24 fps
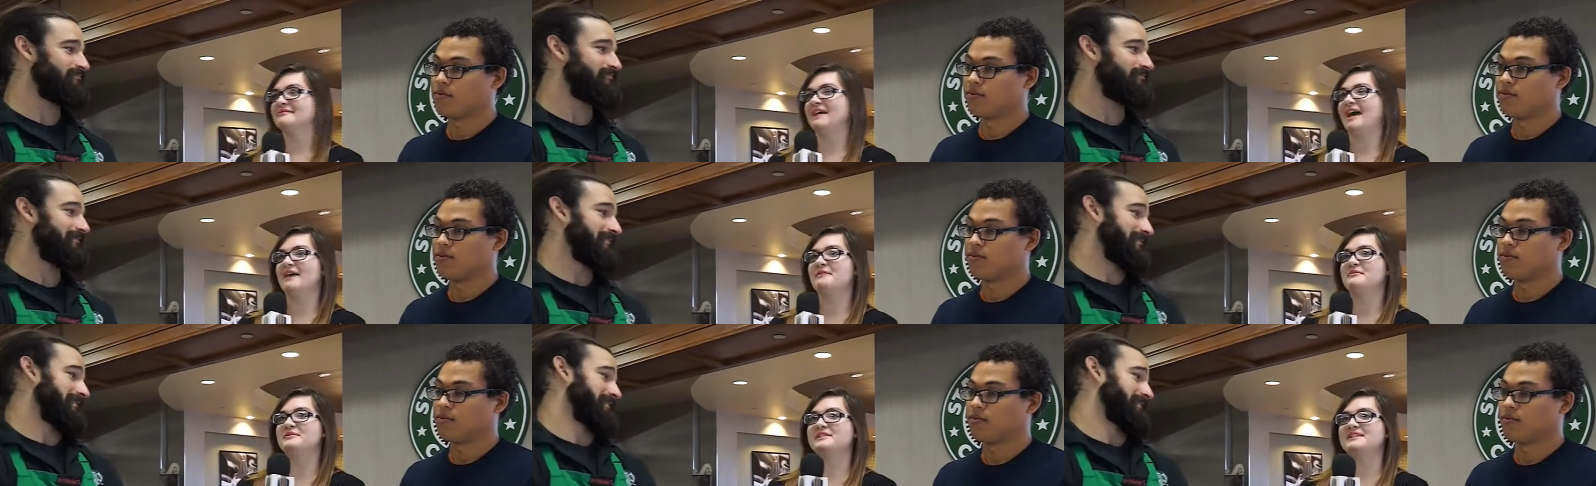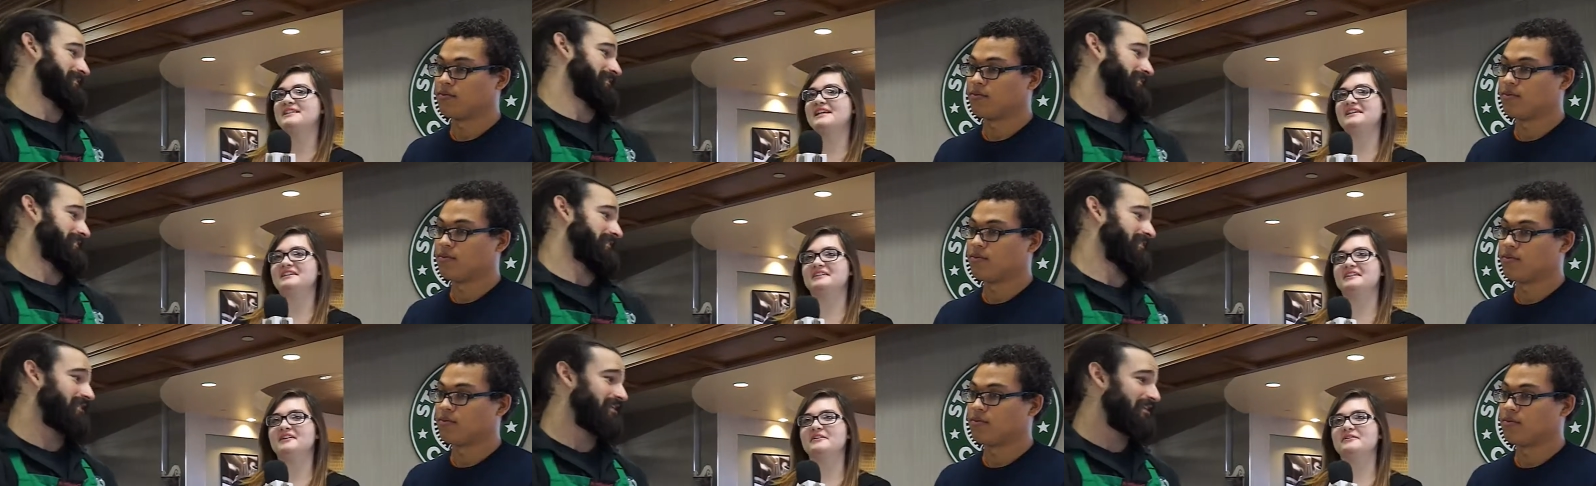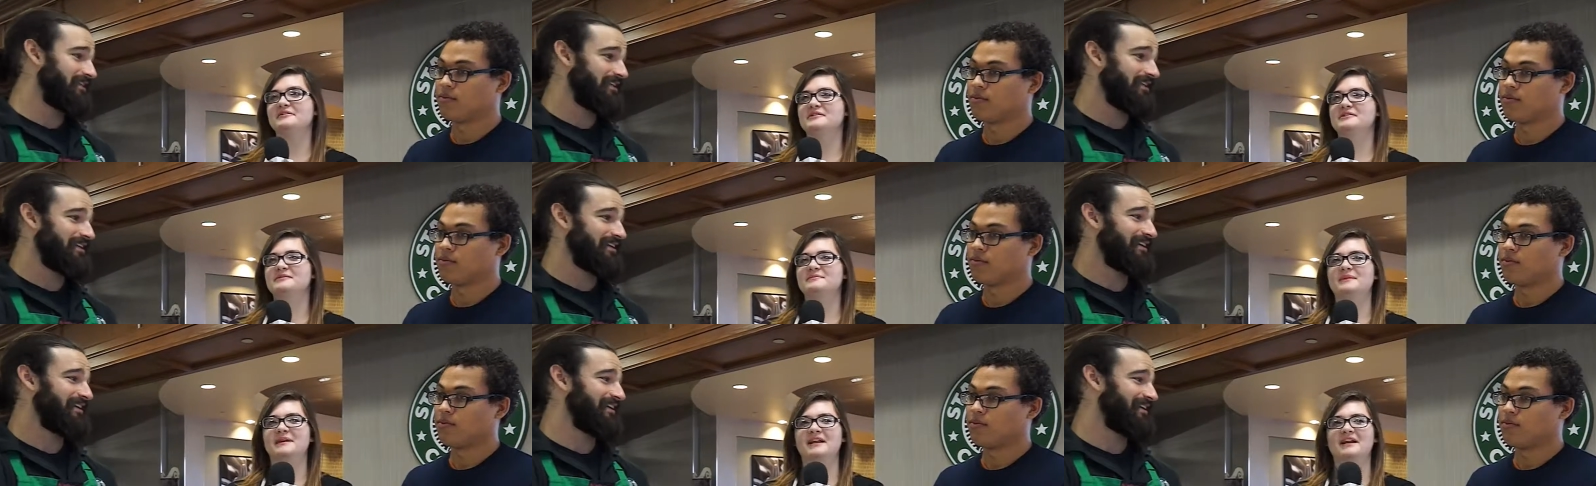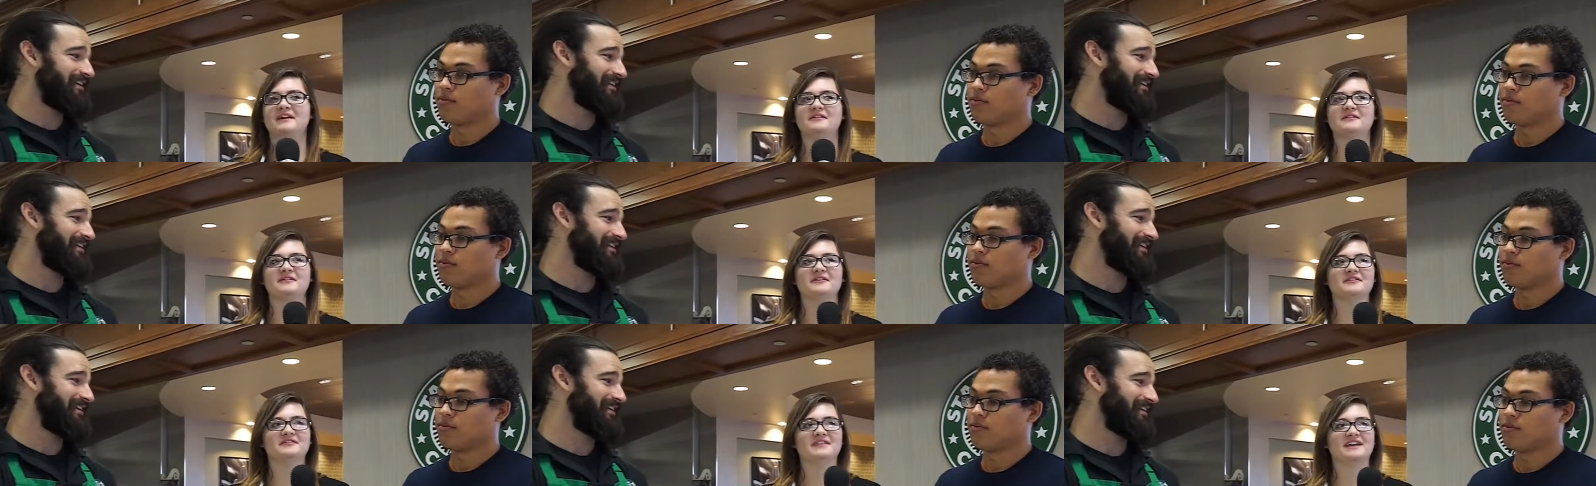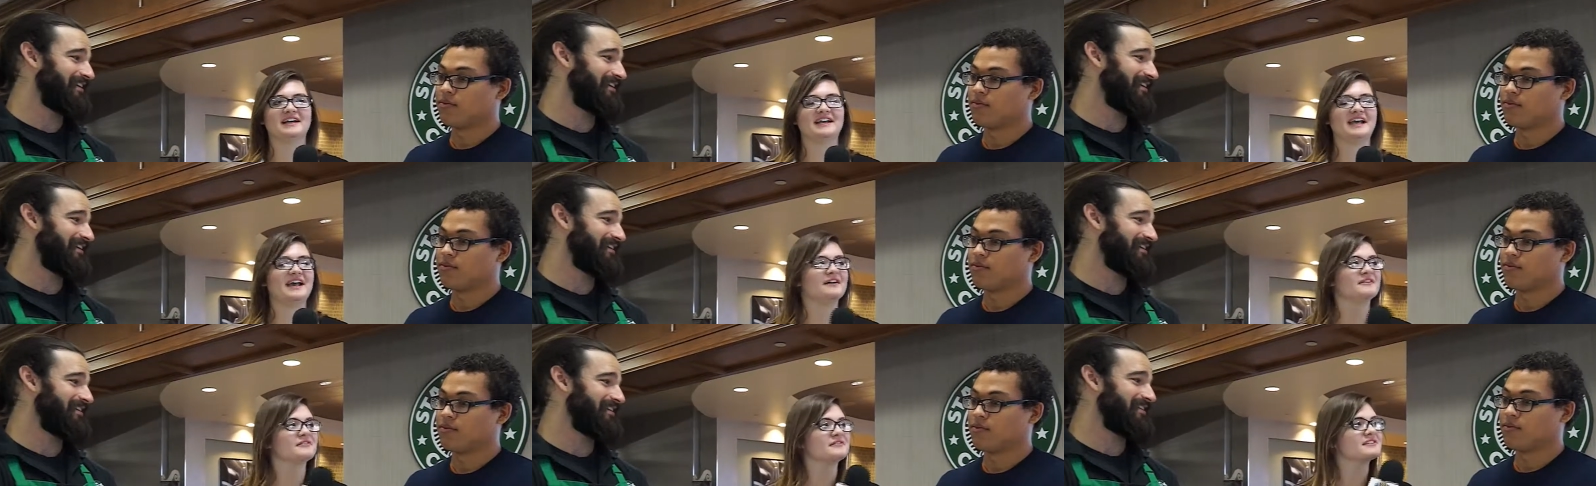Speaker 1: I would say close, but I don't know if
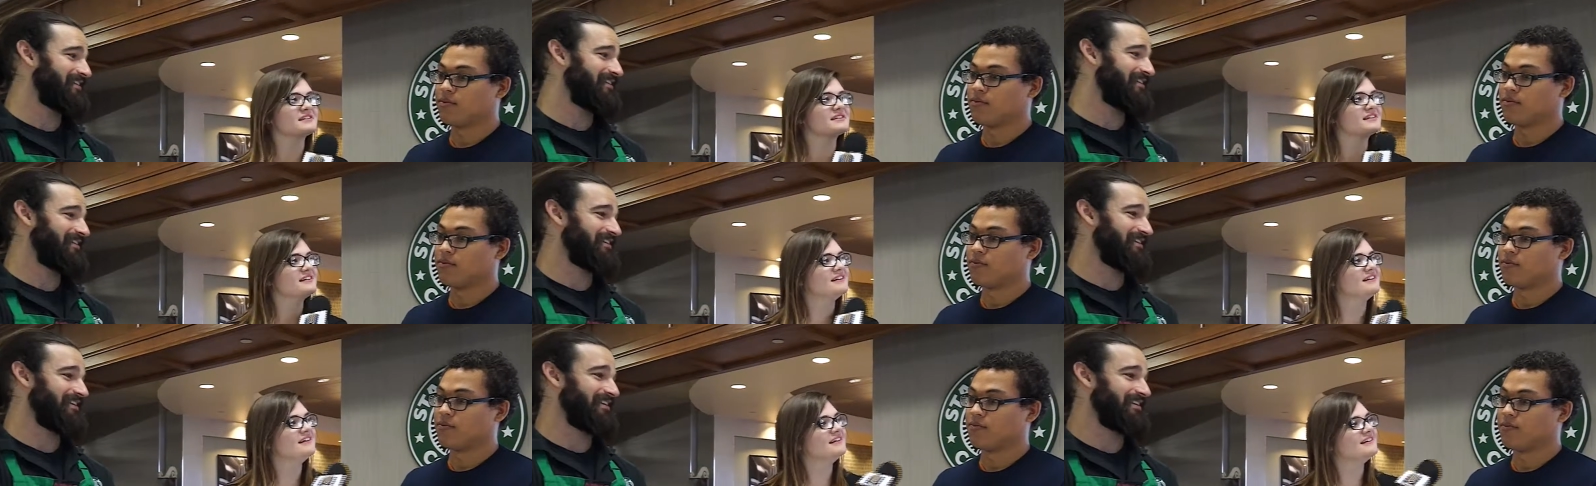that counts.